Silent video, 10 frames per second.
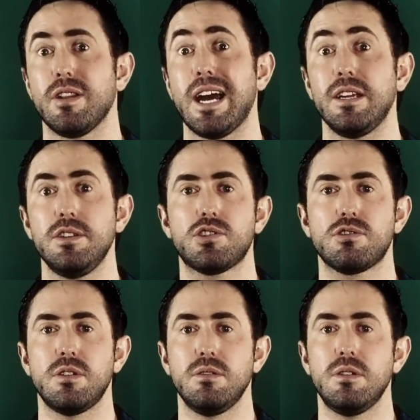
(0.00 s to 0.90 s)
that is
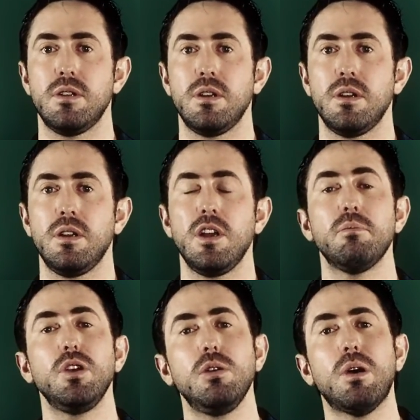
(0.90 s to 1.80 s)
true.
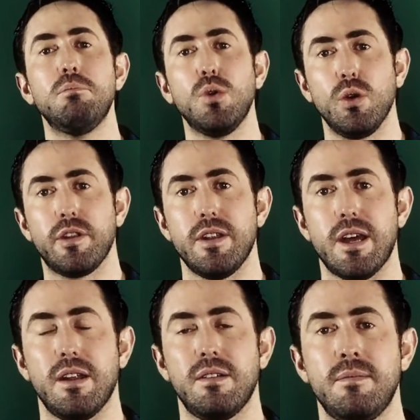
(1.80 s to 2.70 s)
But you are more than
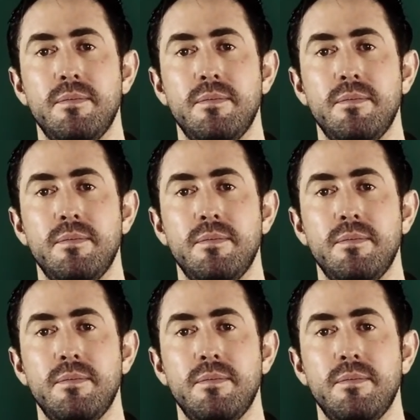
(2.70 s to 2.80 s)
that.